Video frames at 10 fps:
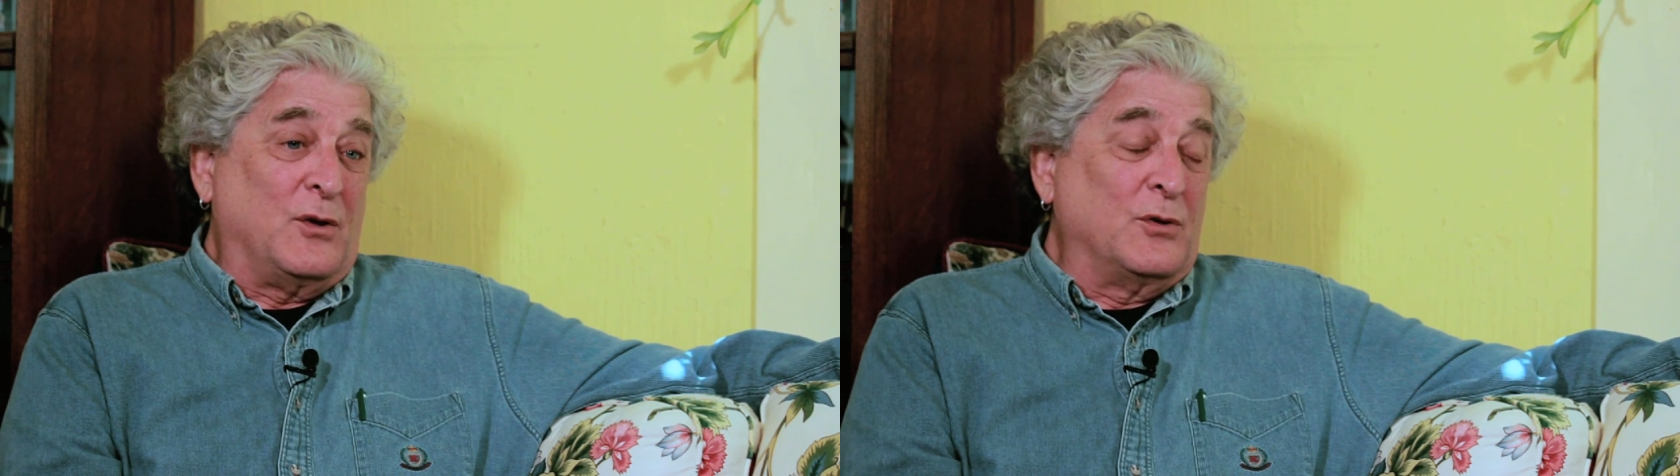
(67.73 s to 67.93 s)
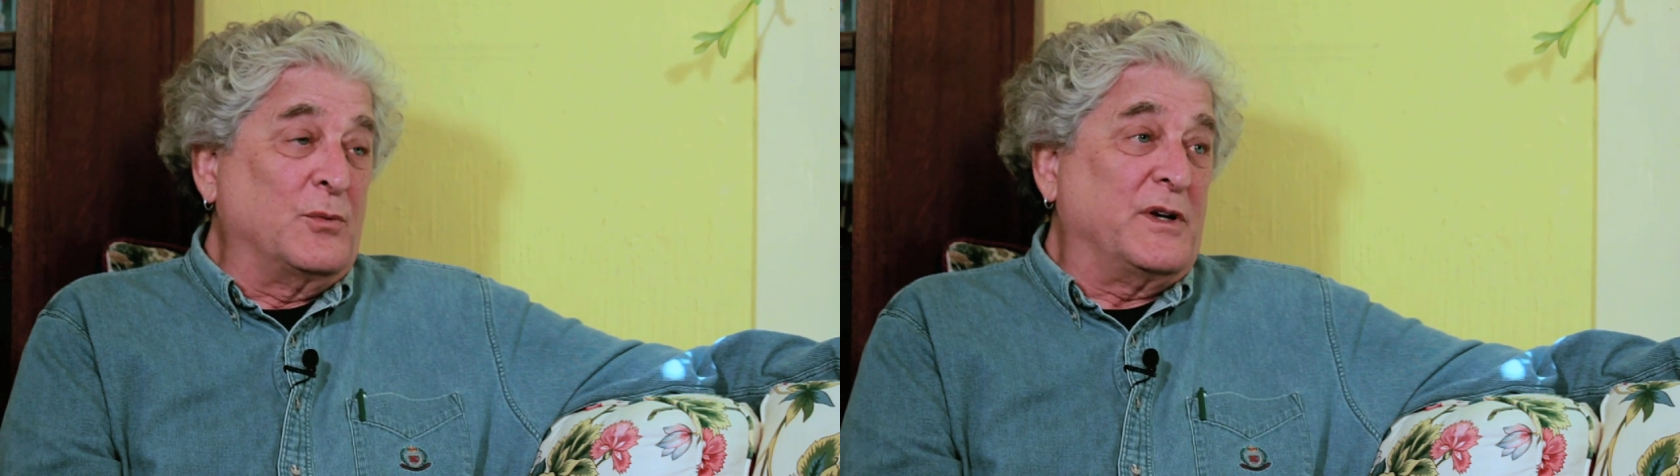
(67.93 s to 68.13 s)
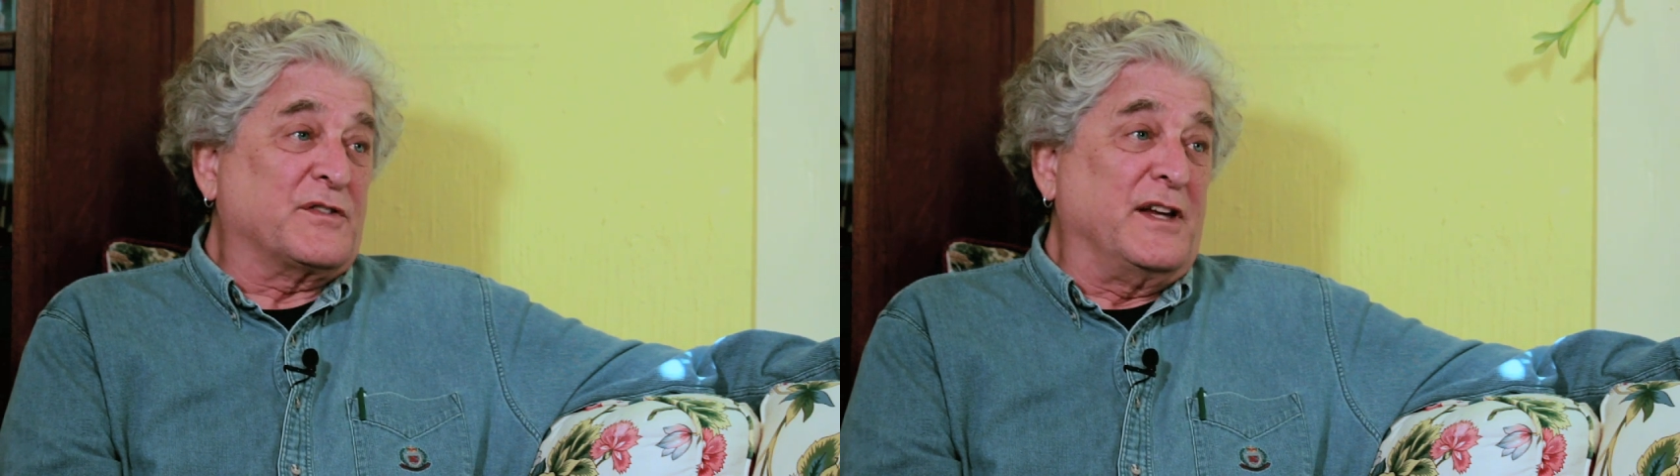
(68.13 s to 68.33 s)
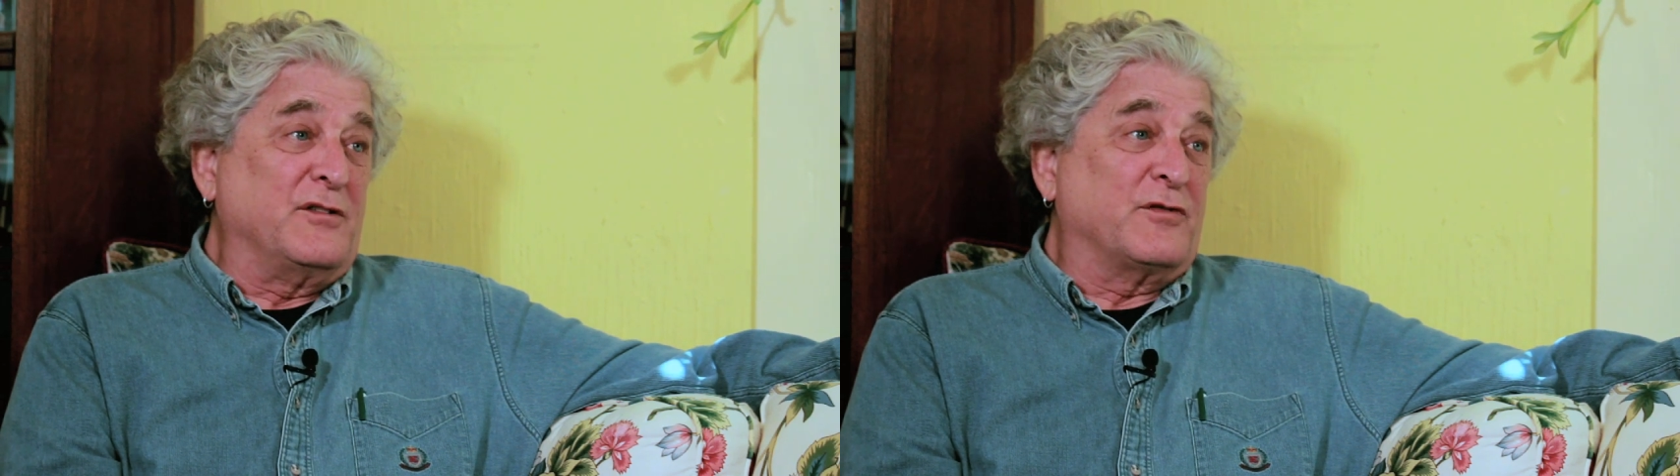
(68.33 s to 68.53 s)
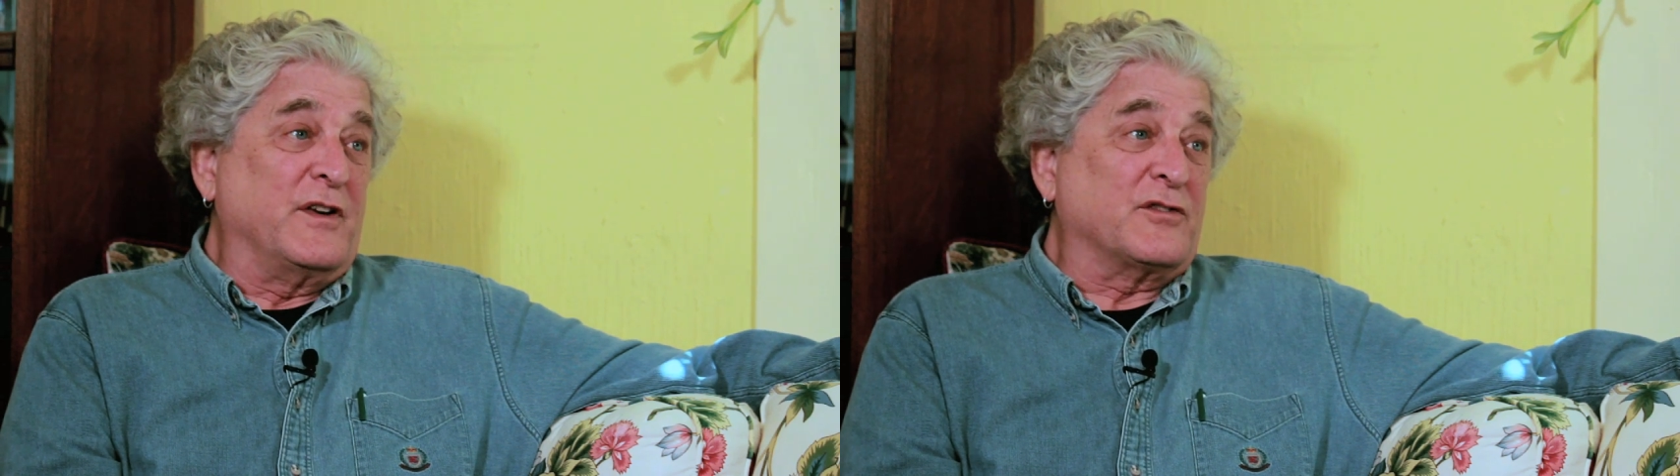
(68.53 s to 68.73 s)
at an Old
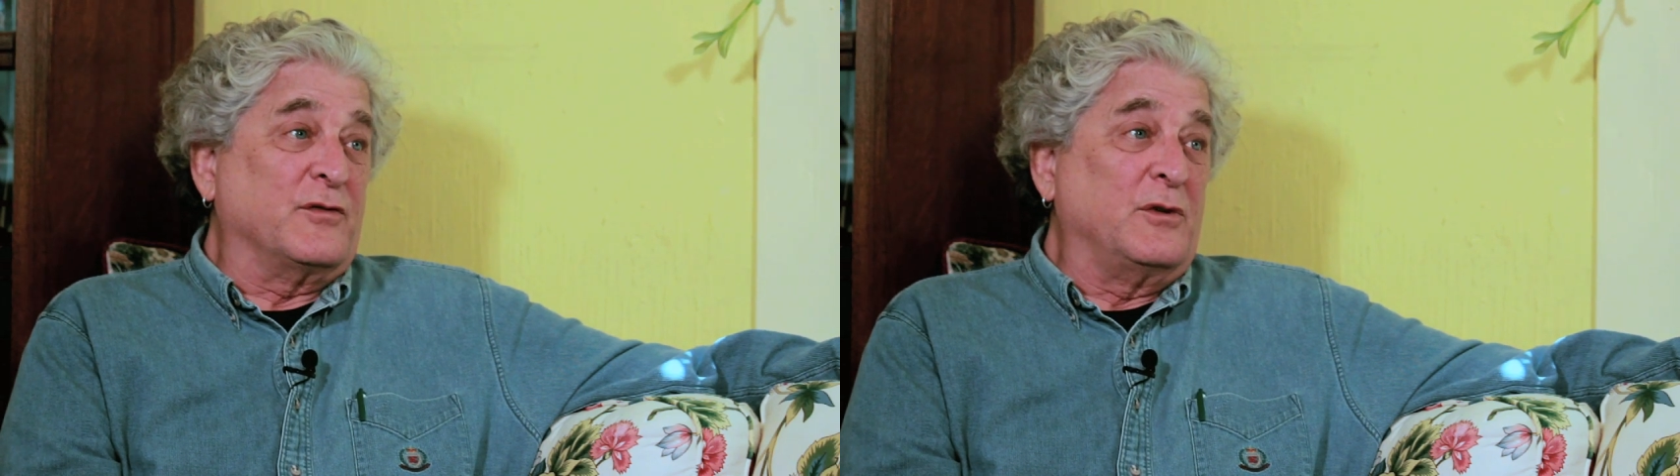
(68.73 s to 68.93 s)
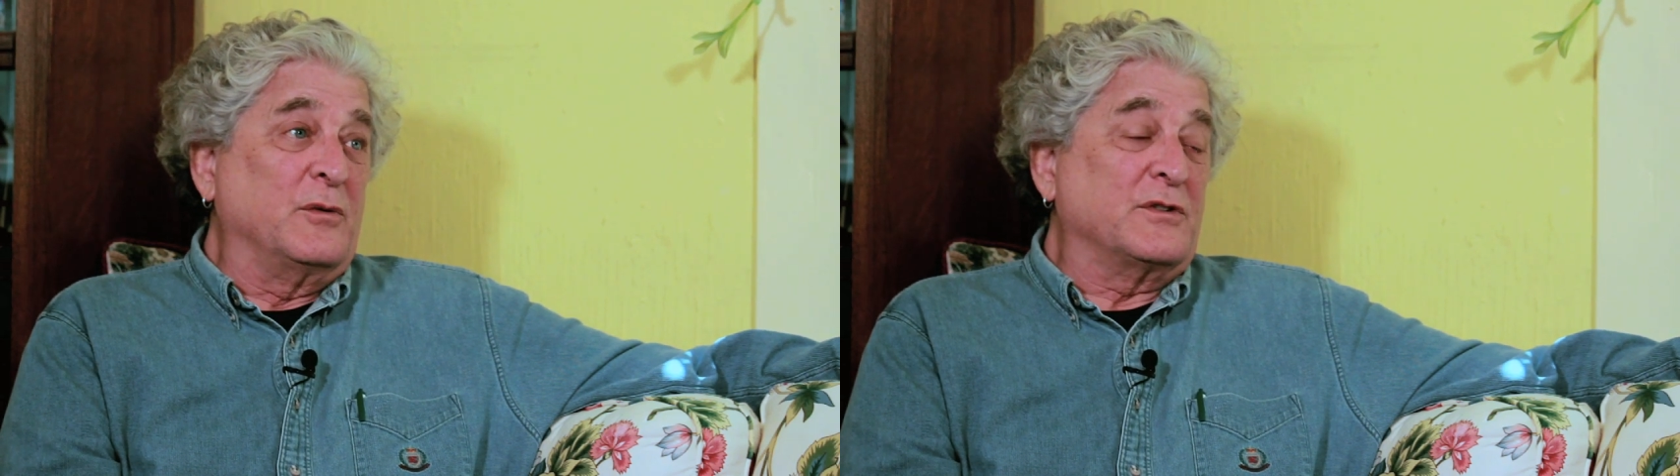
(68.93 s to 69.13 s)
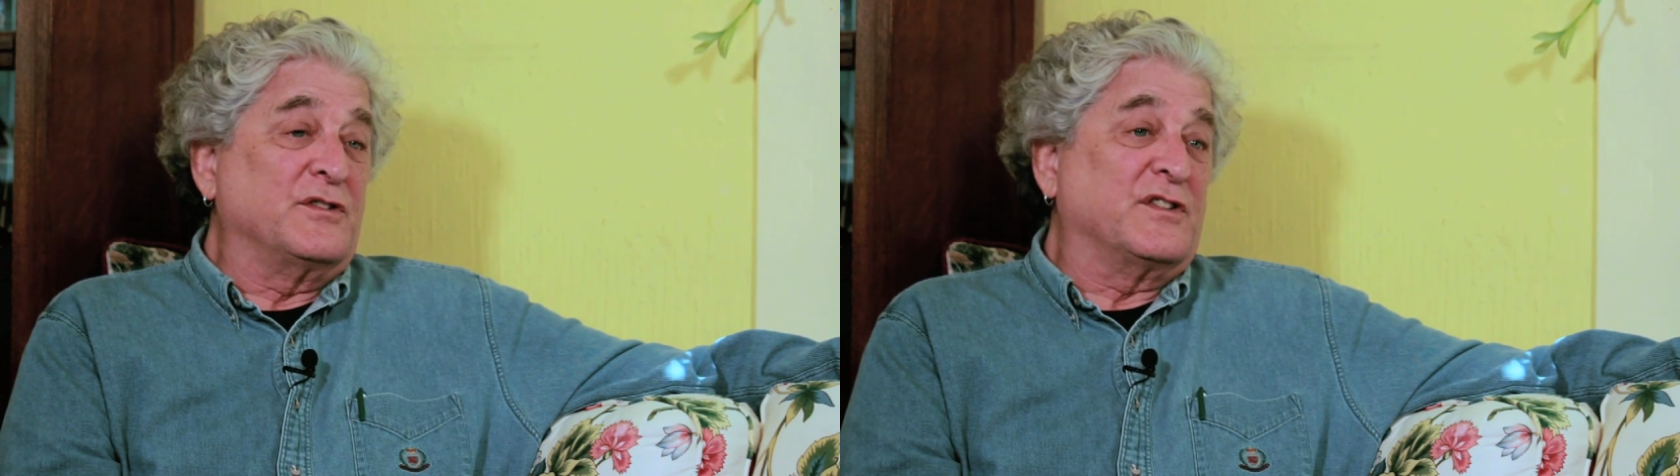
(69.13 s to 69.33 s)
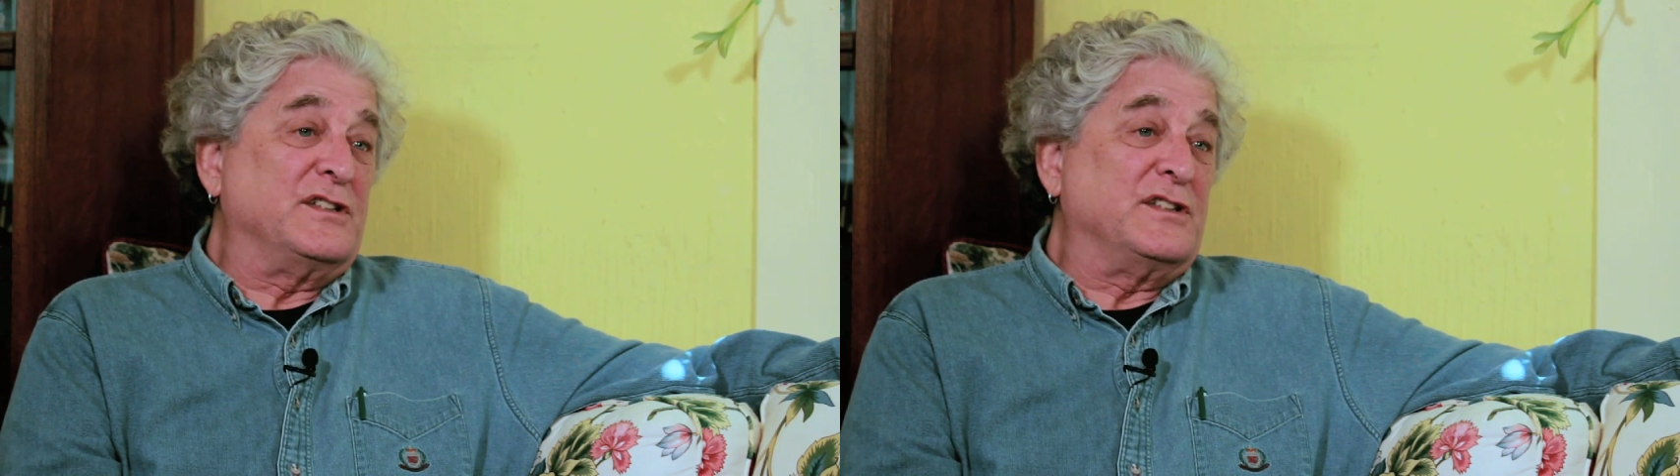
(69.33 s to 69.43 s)
West End festival,